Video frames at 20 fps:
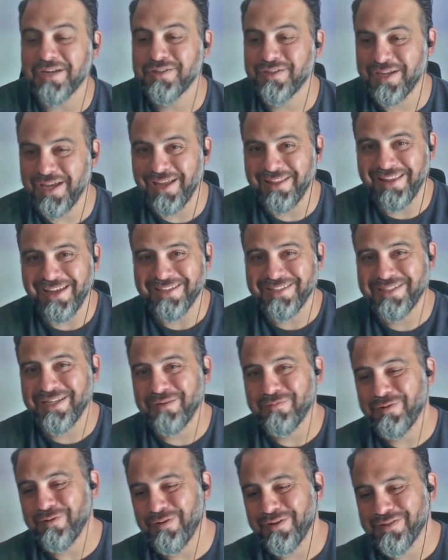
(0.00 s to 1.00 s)
I actually had that
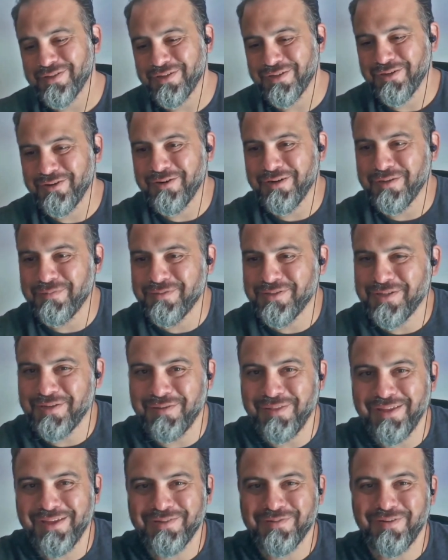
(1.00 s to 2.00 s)
same question, Kareem,
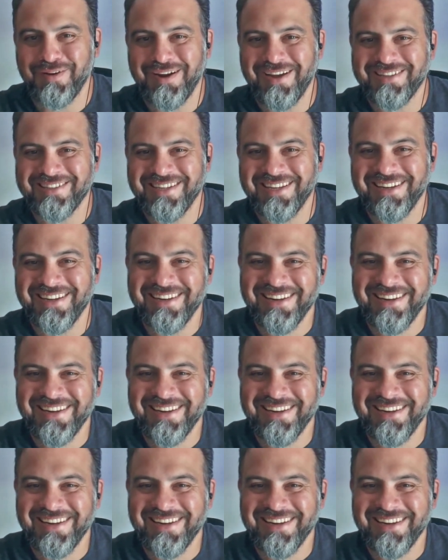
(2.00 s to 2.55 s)
so thanks for asking